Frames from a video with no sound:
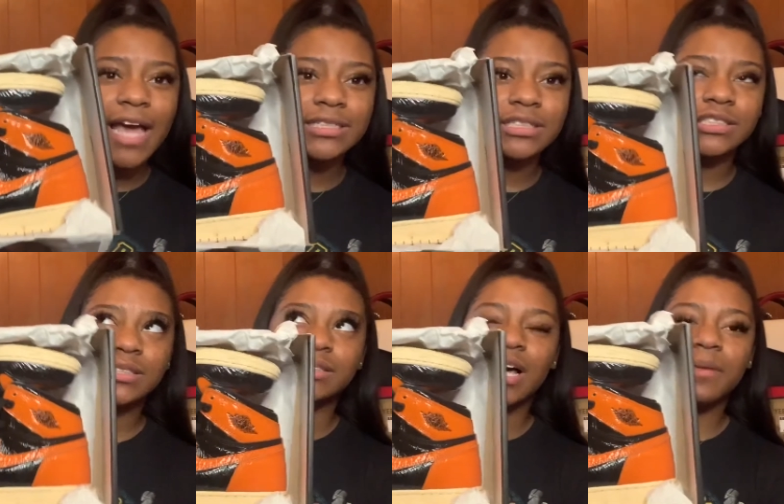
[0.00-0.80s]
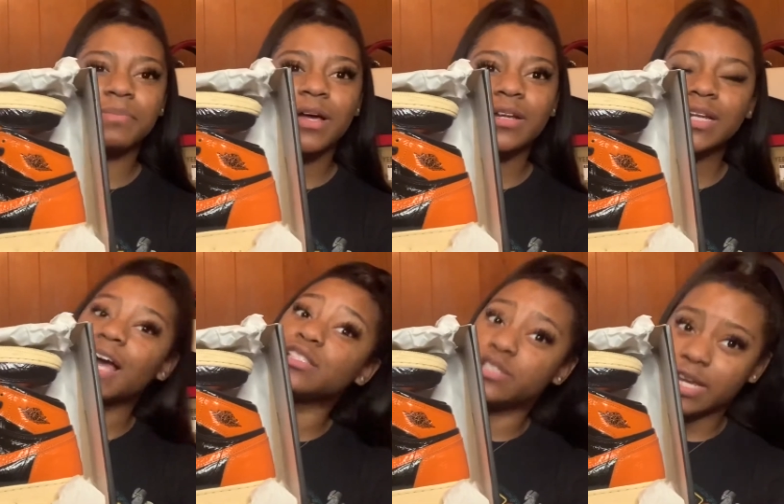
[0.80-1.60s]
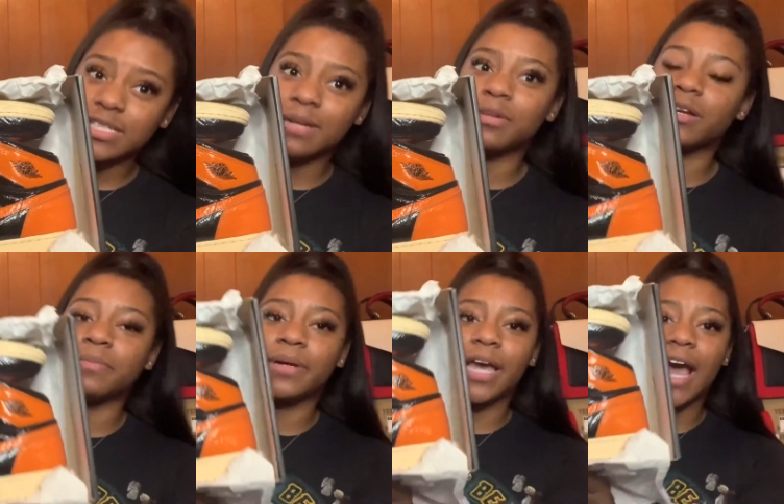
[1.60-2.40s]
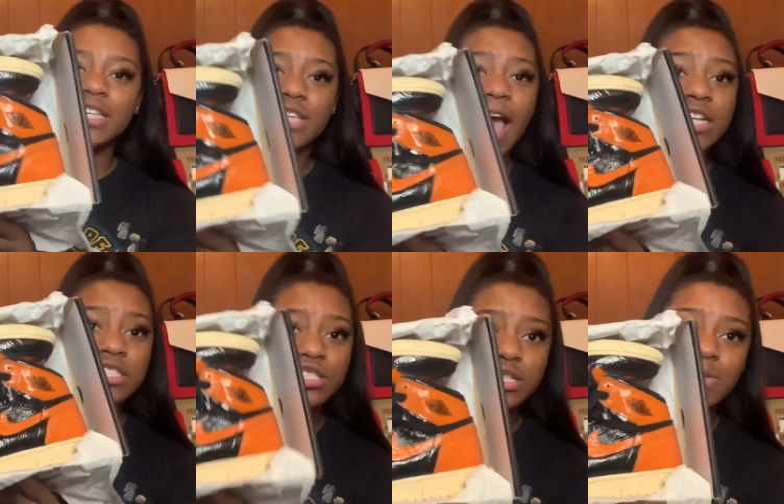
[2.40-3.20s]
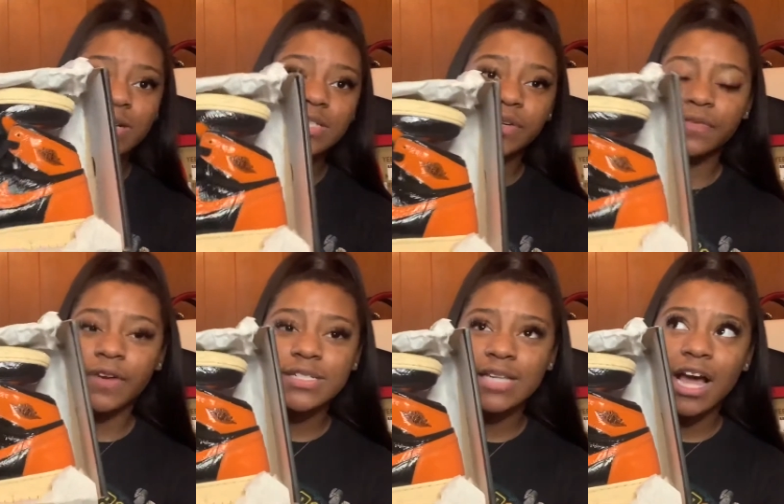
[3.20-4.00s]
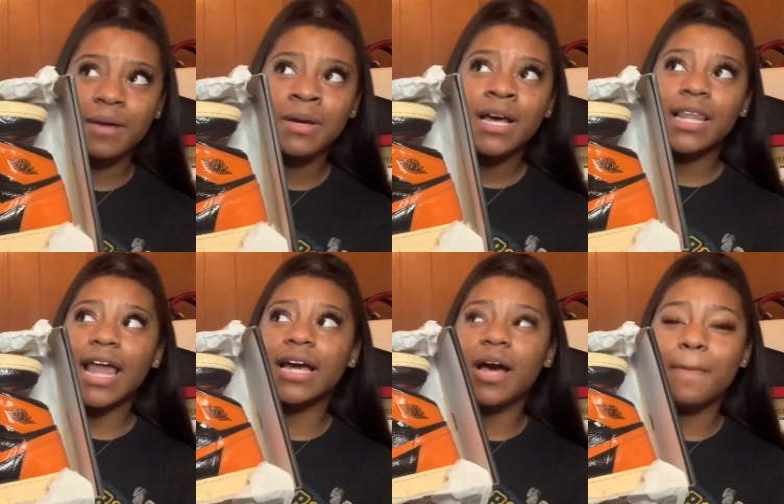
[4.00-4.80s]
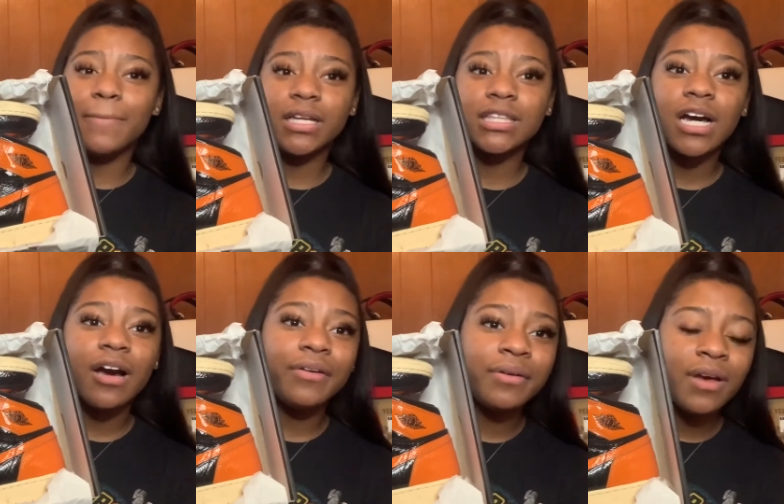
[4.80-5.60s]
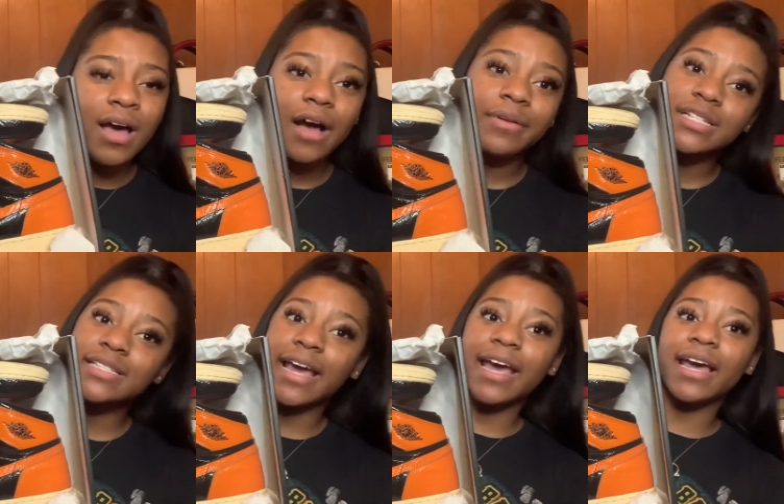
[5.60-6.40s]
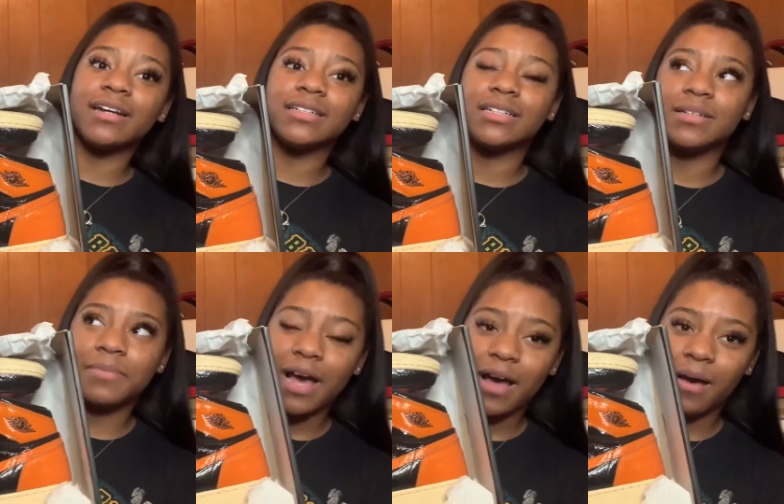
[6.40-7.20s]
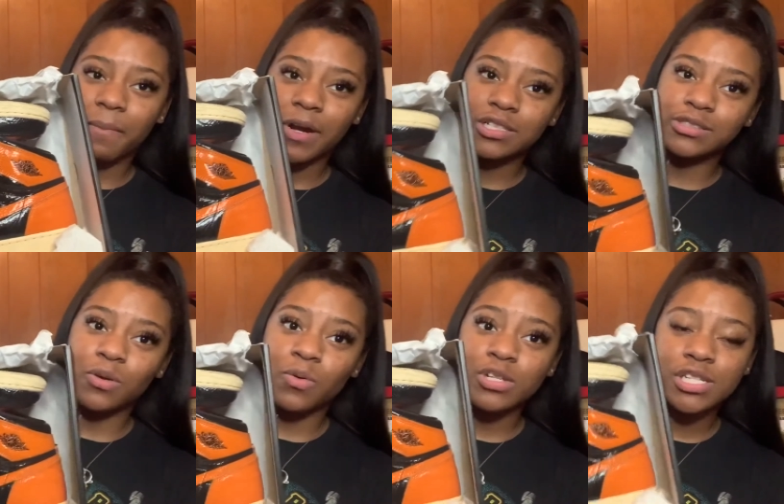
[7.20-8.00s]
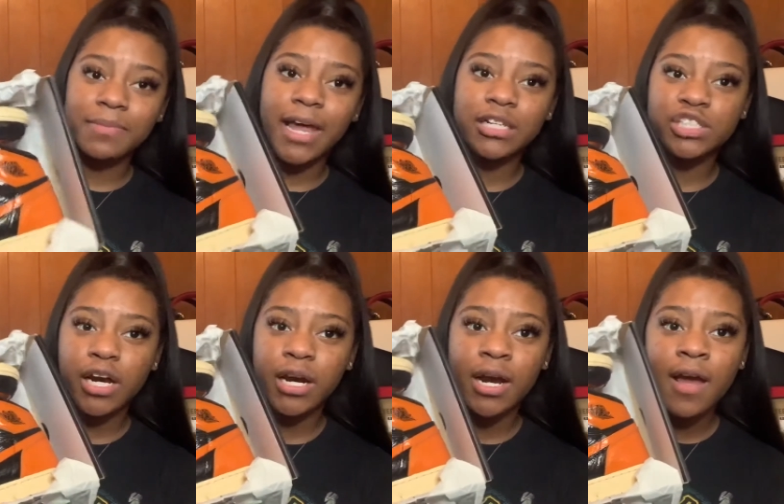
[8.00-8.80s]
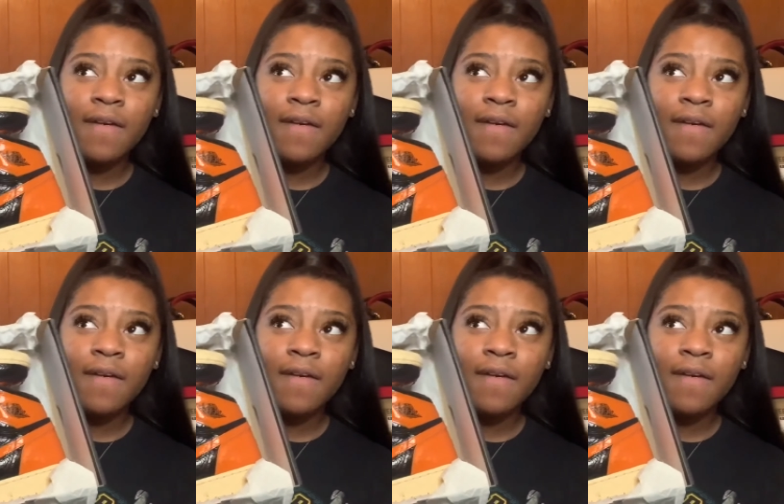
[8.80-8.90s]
actually just uploaded not just uploaded but i actually just wore these for the first time like a month ago i want to say um i purchased an orange and black shirt